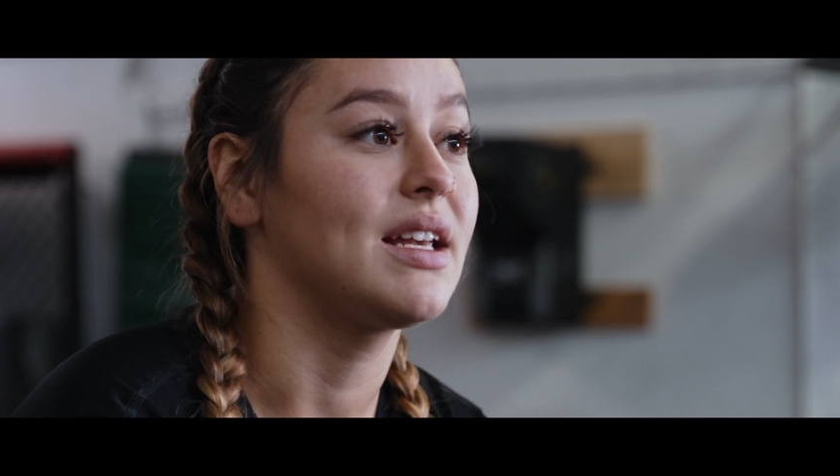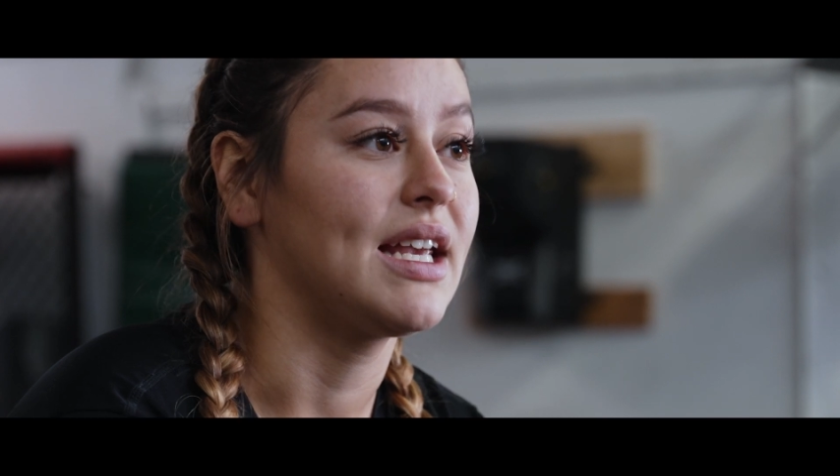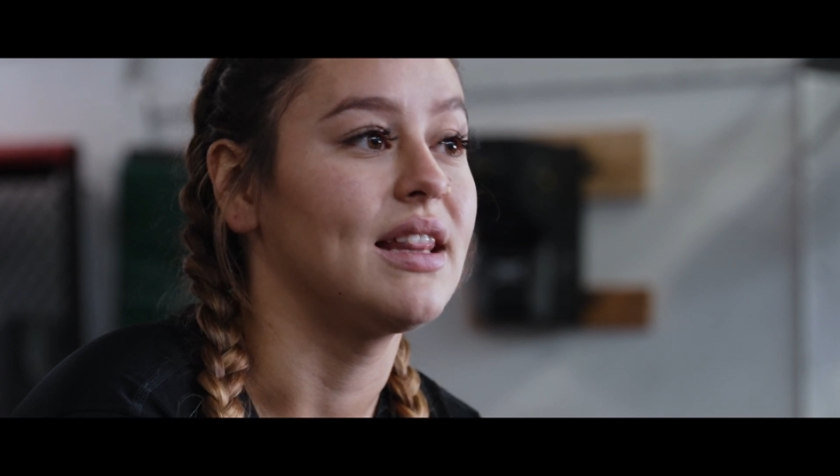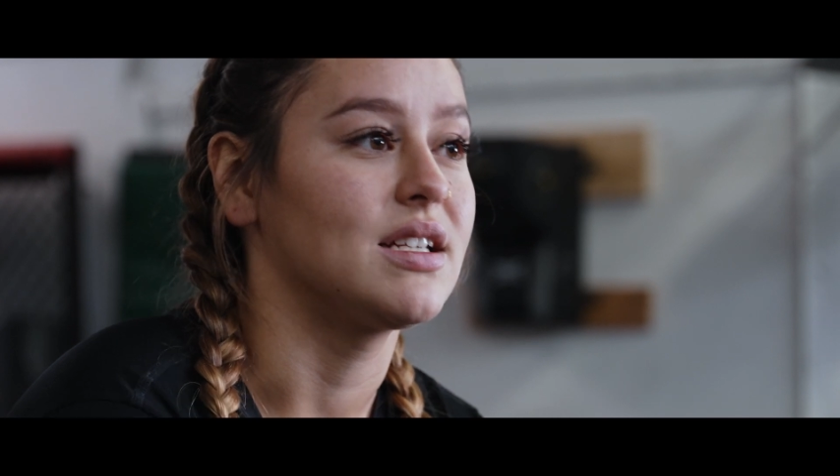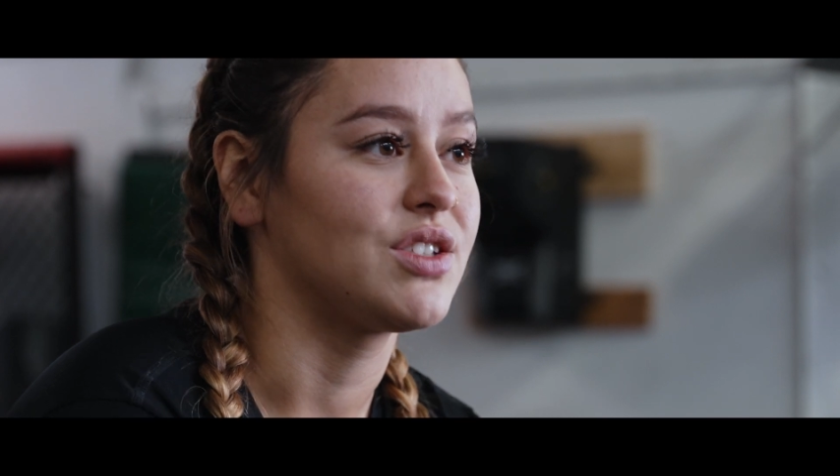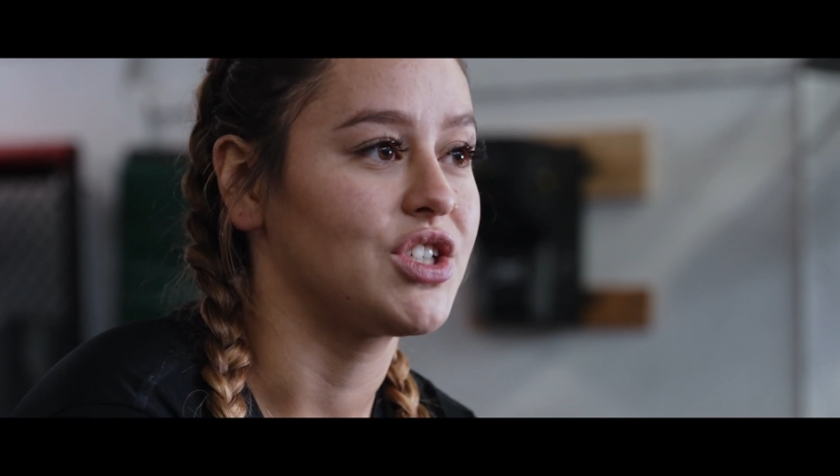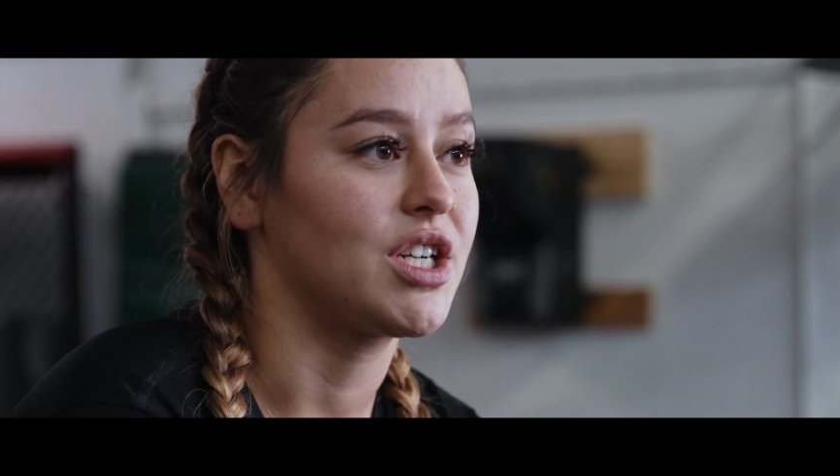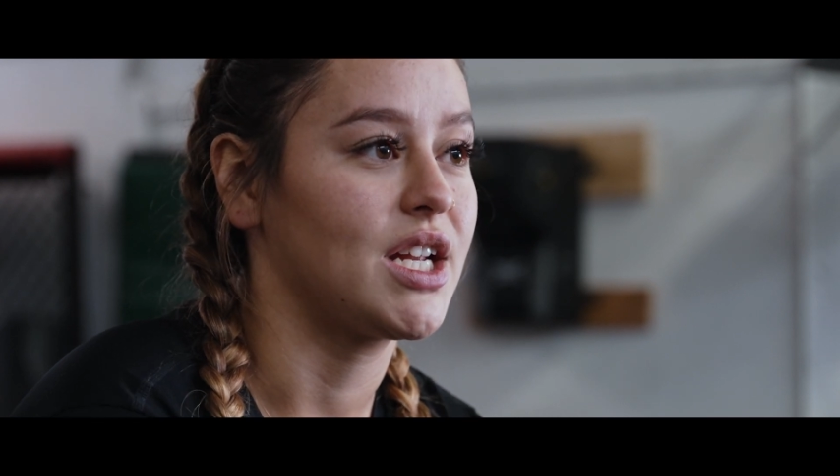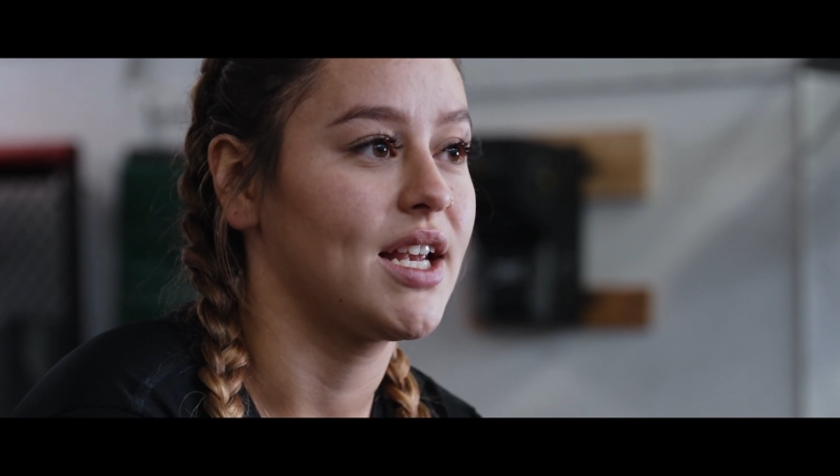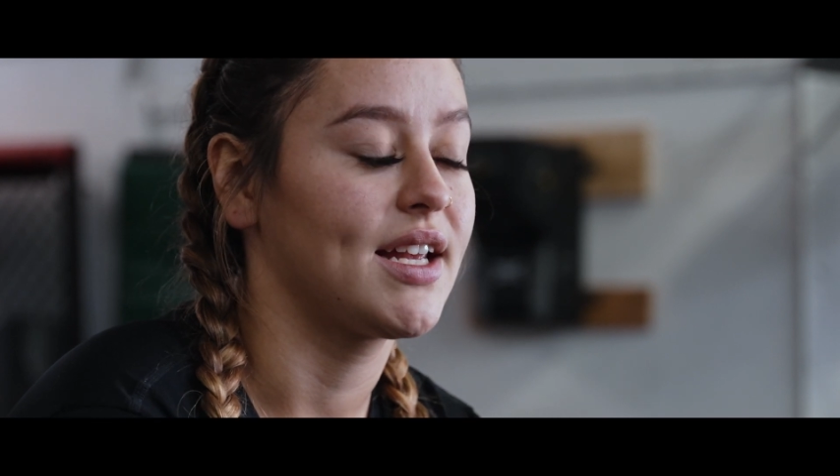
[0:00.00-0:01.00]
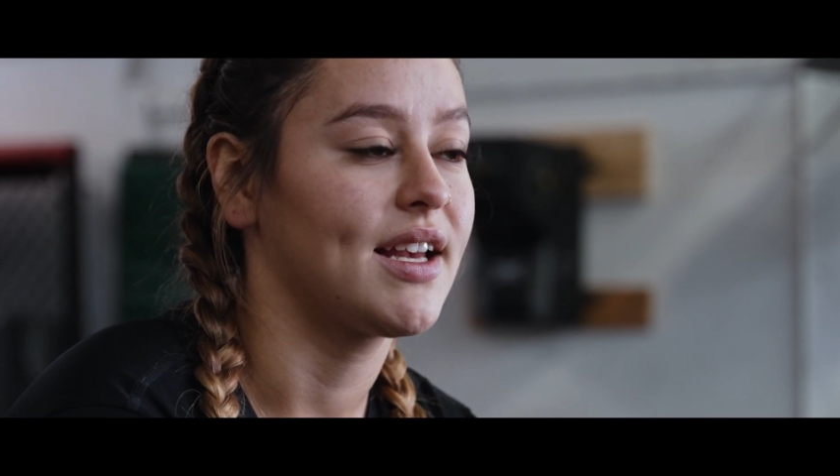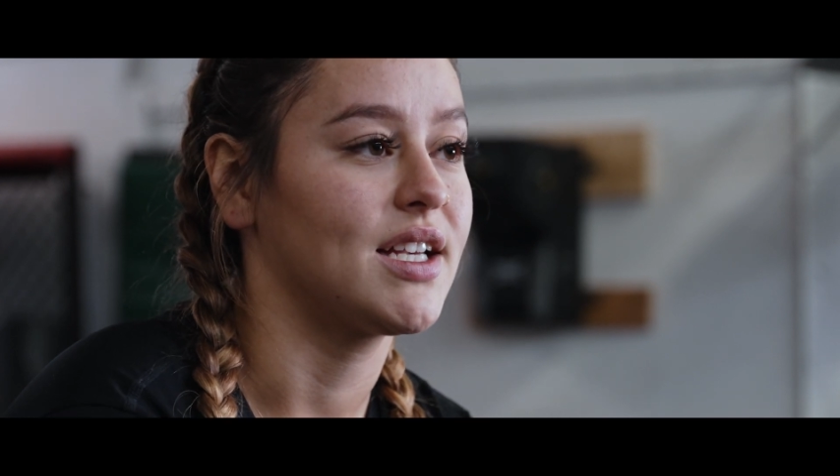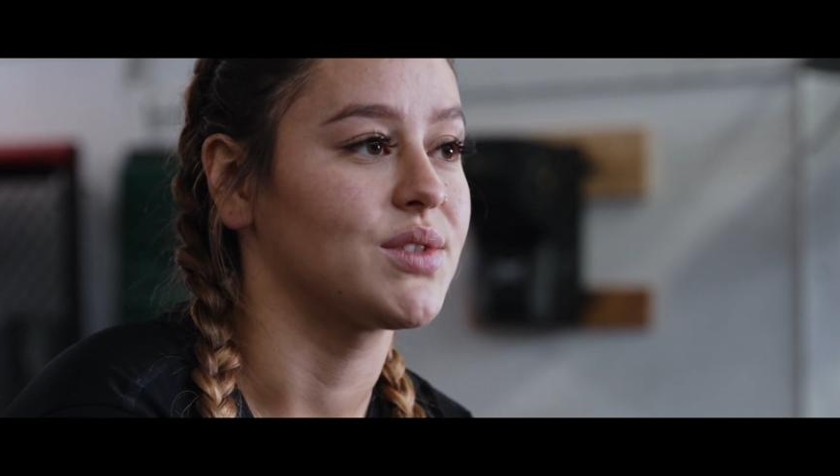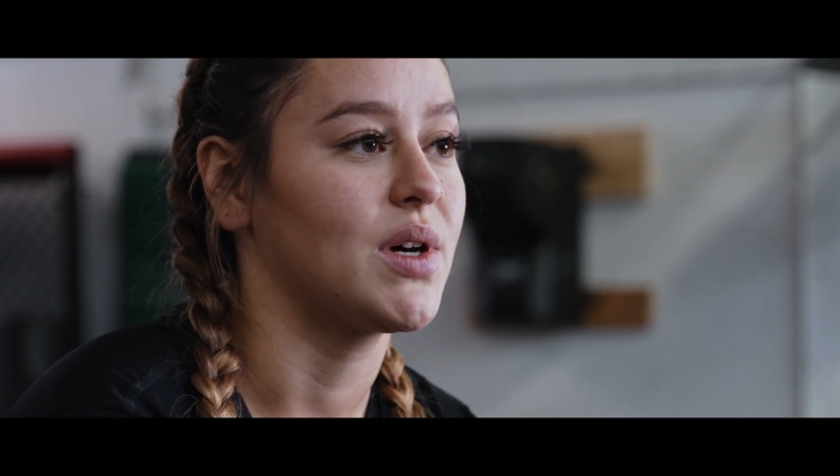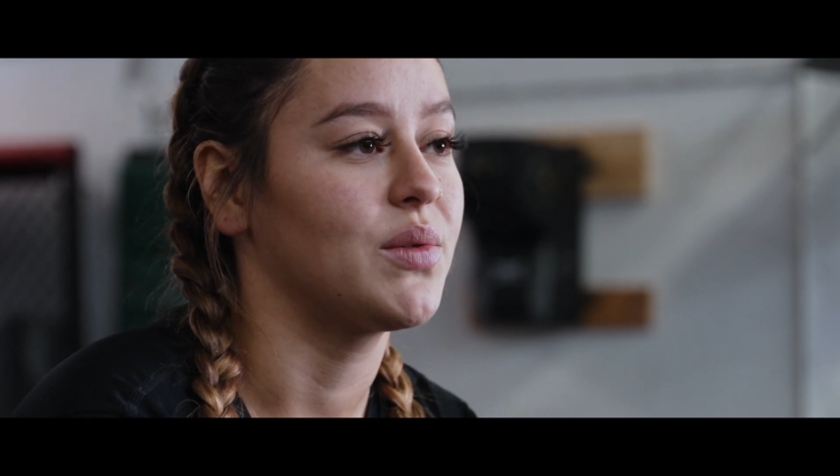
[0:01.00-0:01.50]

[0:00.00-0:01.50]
in this journey as well,